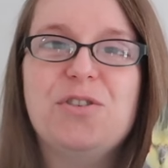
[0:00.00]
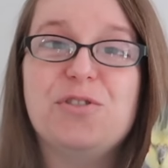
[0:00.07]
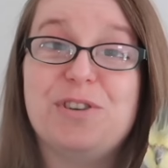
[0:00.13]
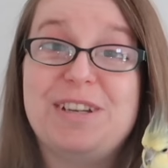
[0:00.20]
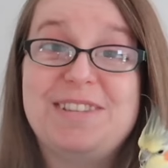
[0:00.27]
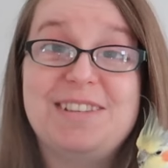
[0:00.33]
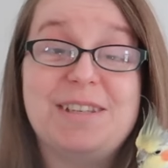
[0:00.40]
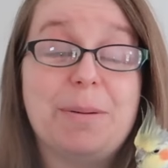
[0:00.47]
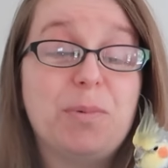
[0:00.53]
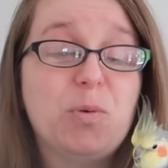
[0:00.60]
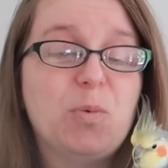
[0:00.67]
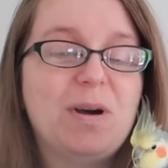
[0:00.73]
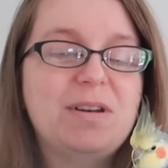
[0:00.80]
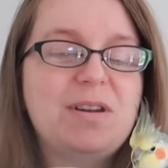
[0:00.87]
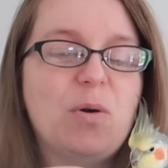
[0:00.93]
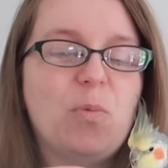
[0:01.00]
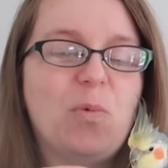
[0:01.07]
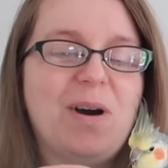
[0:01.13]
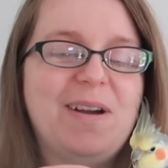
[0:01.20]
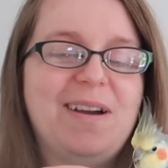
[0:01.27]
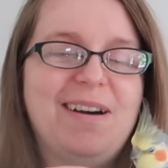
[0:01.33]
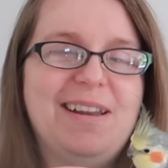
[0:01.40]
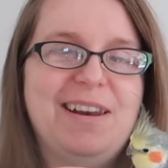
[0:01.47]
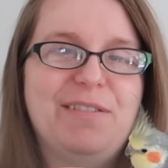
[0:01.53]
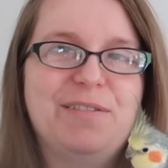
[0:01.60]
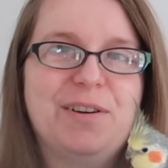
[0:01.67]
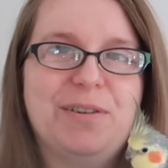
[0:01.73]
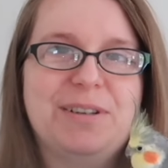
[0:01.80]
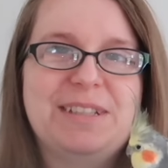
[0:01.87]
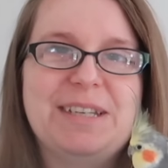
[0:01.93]
Reason number 1 why I love
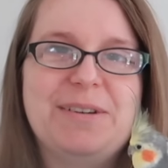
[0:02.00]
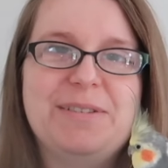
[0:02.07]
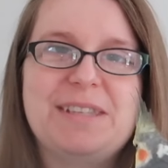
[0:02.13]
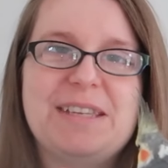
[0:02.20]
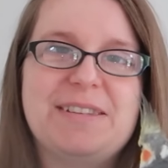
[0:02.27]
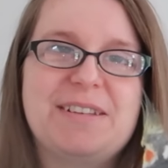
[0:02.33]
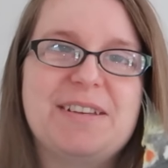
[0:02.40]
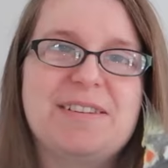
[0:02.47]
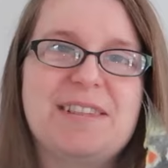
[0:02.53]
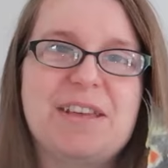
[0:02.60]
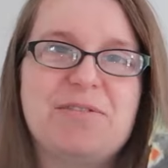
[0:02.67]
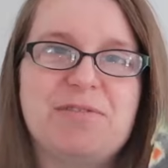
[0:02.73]
cockatiels is because they're